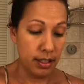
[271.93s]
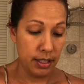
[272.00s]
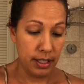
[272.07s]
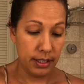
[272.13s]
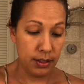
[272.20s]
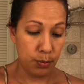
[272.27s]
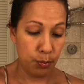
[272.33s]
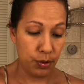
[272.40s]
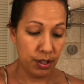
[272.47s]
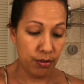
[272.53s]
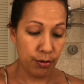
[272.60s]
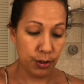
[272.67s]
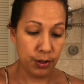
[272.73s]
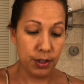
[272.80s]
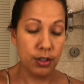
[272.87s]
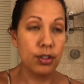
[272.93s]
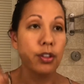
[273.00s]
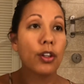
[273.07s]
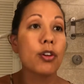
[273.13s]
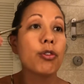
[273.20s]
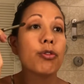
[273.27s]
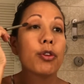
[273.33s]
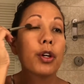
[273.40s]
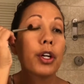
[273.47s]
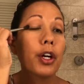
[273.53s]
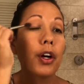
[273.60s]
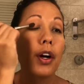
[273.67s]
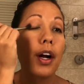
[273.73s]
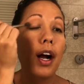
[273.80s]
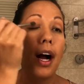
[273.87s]
it's pretty versatile for
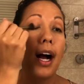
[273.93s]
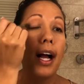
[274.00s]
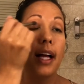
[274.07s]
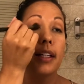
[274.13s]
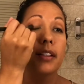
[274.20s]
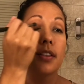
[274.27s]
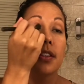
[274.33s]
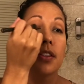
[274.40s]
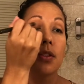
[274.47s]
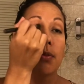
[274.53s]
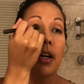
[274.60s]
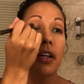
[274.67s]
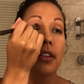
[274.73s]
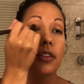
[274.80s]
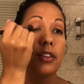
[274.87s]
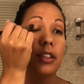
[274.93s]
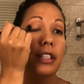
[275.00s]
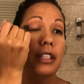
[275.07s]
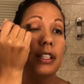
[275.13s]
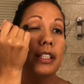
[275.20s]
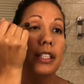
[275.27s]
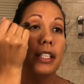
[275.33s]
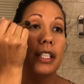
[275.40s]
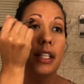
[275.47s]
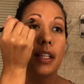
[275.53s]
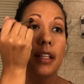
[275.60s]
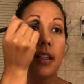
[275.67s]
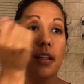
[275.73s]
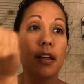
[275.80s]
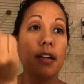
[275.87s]
your eyes as well, as you can see.